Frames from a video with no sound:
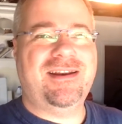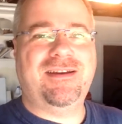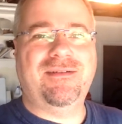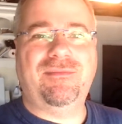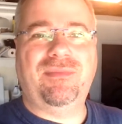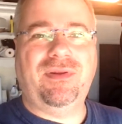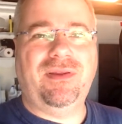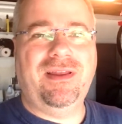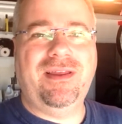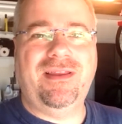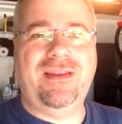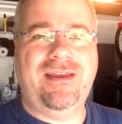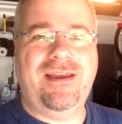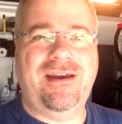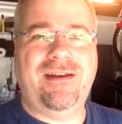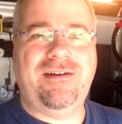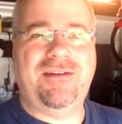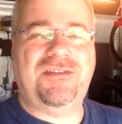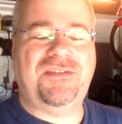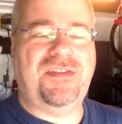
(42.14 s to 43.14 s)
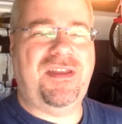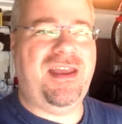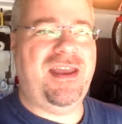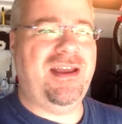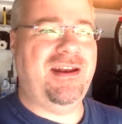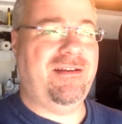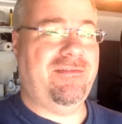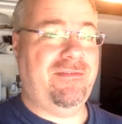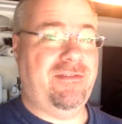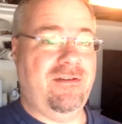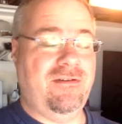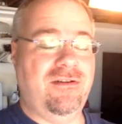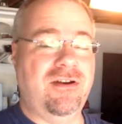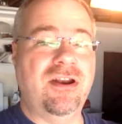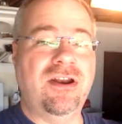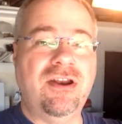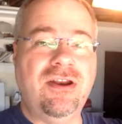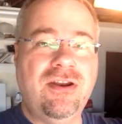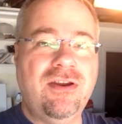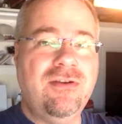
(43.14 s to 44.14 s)
completely understand if you're
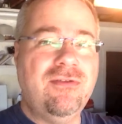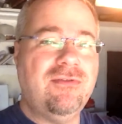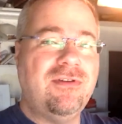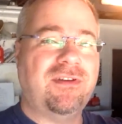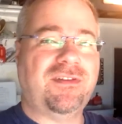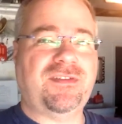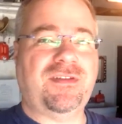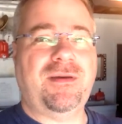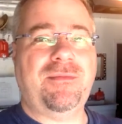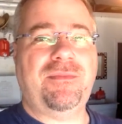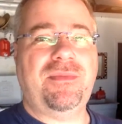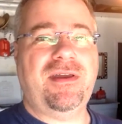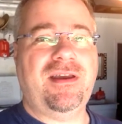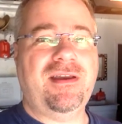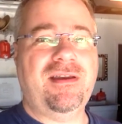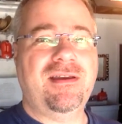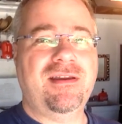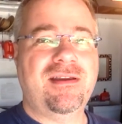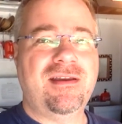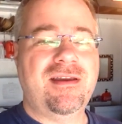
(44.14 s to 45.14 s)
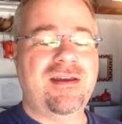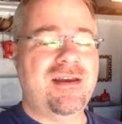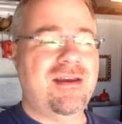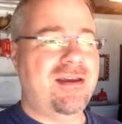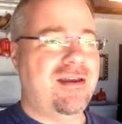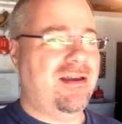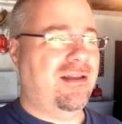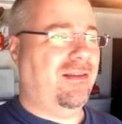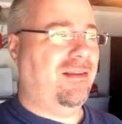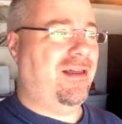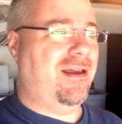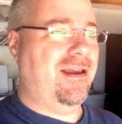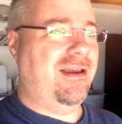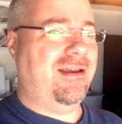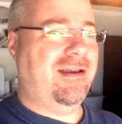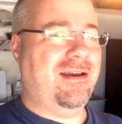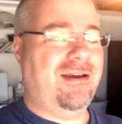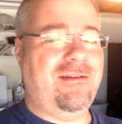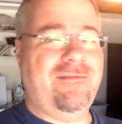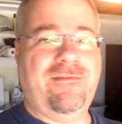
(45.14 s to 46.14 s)
new to something,
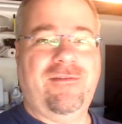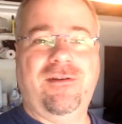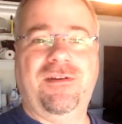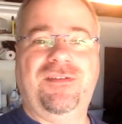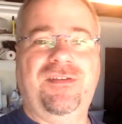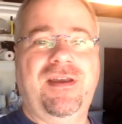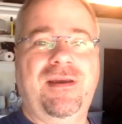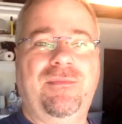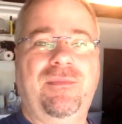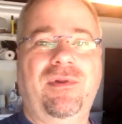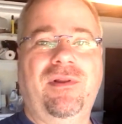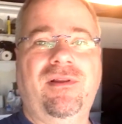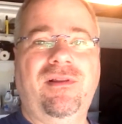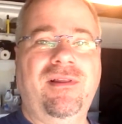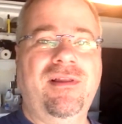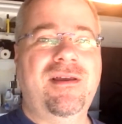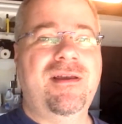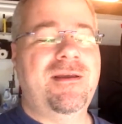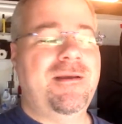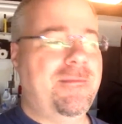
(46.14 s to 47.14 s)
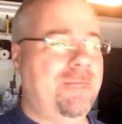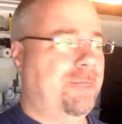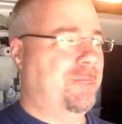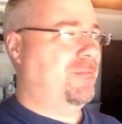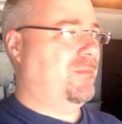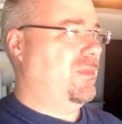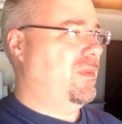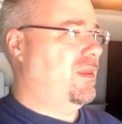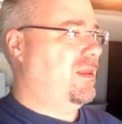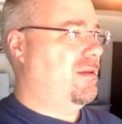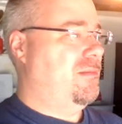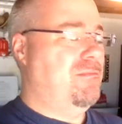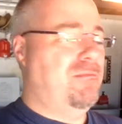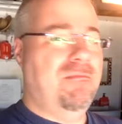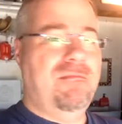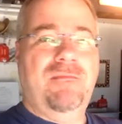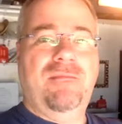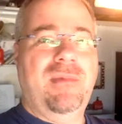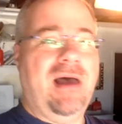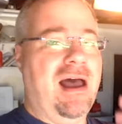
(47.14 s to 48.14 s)
like, for example,
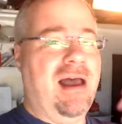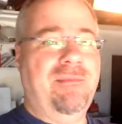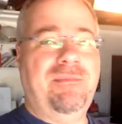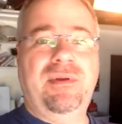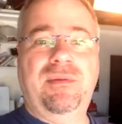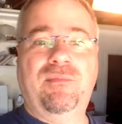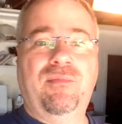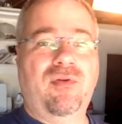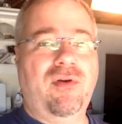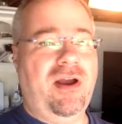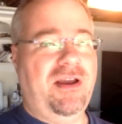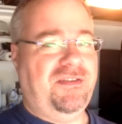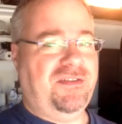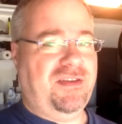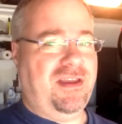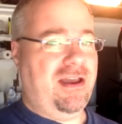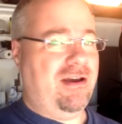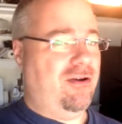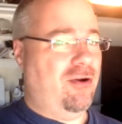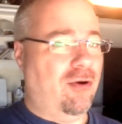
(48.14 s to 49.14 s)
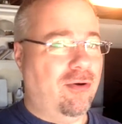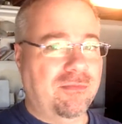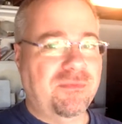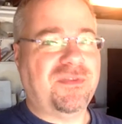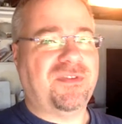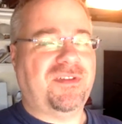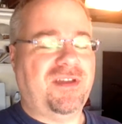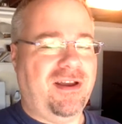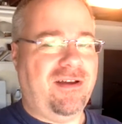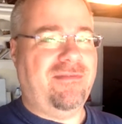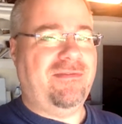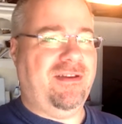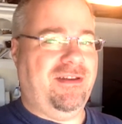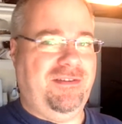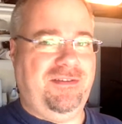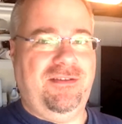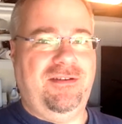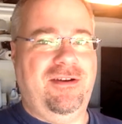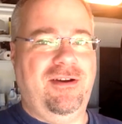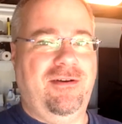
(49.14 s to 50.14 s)
I've been pricing out home stuff,
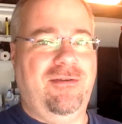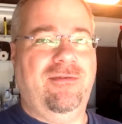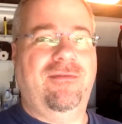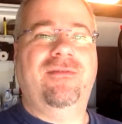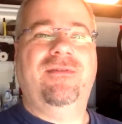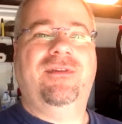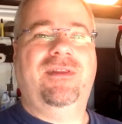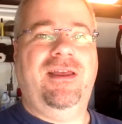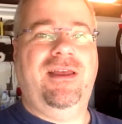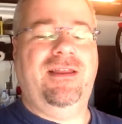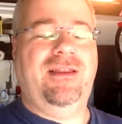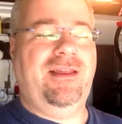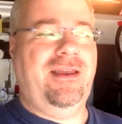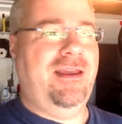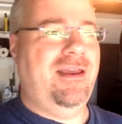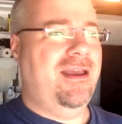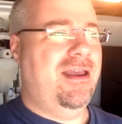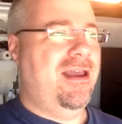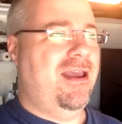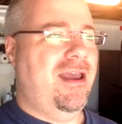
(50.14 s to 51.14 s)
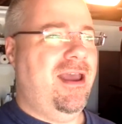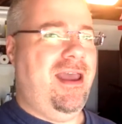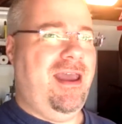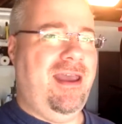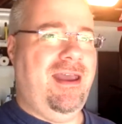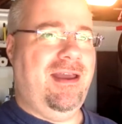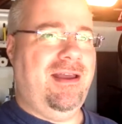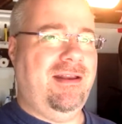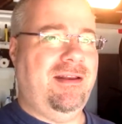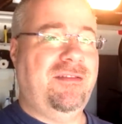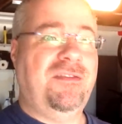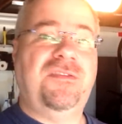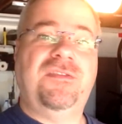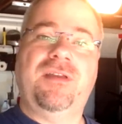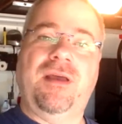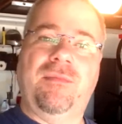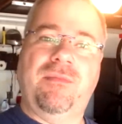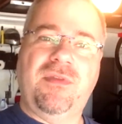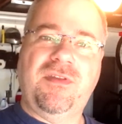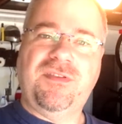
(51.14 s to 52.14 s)
as you know, lately. And
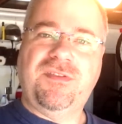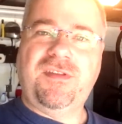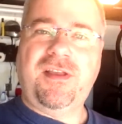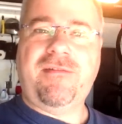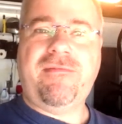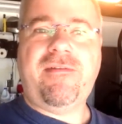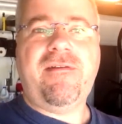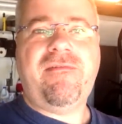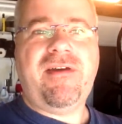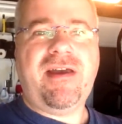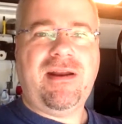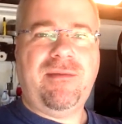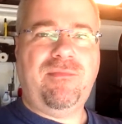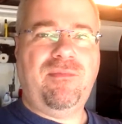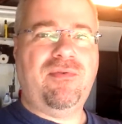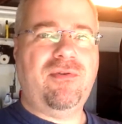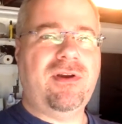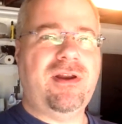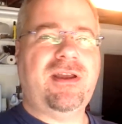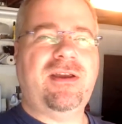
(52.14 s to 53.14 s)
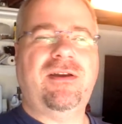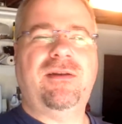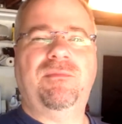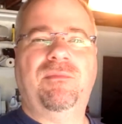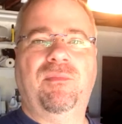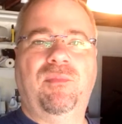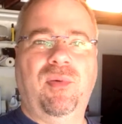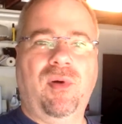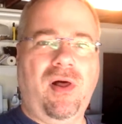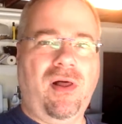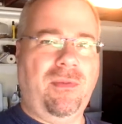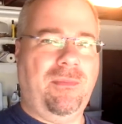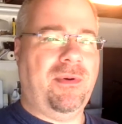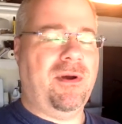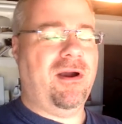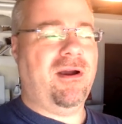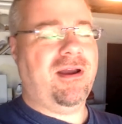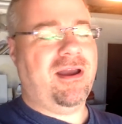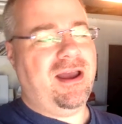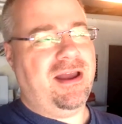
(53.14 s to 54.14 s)
some of the stuff I've had a pretty good
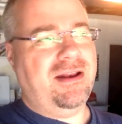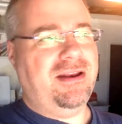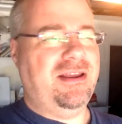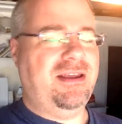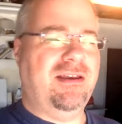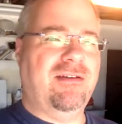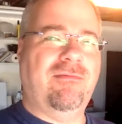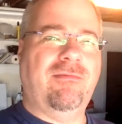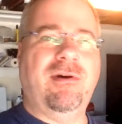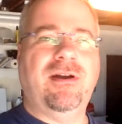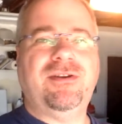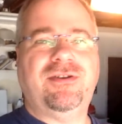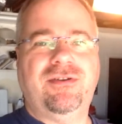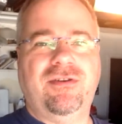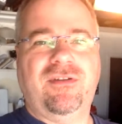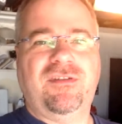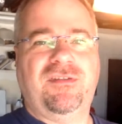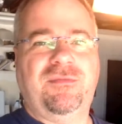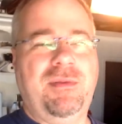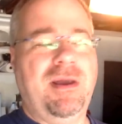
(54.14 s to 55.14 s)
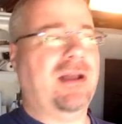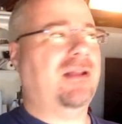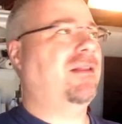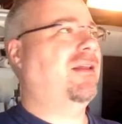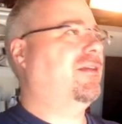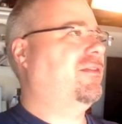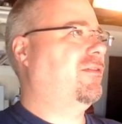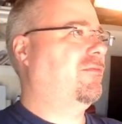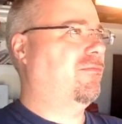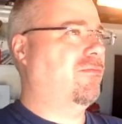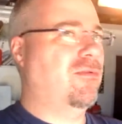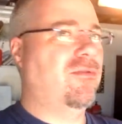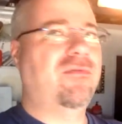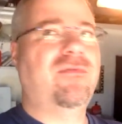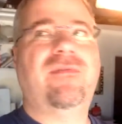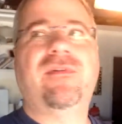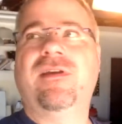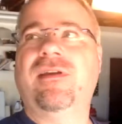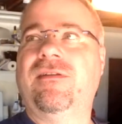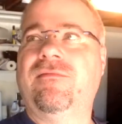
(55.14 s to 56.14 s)
ballpark idea of what to expect, like the
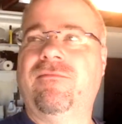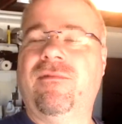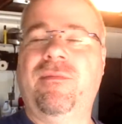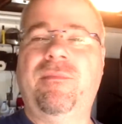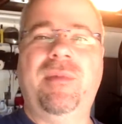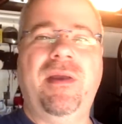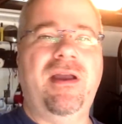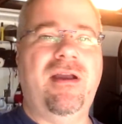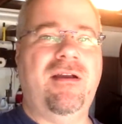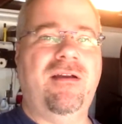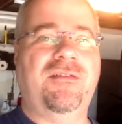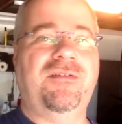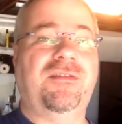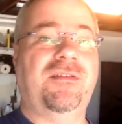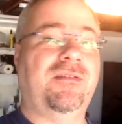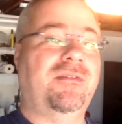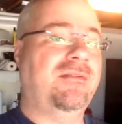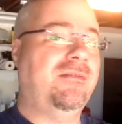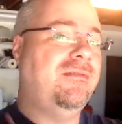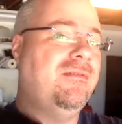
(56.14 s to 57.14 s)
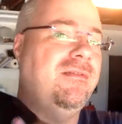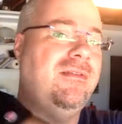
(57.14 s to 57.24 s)
roofing repairs and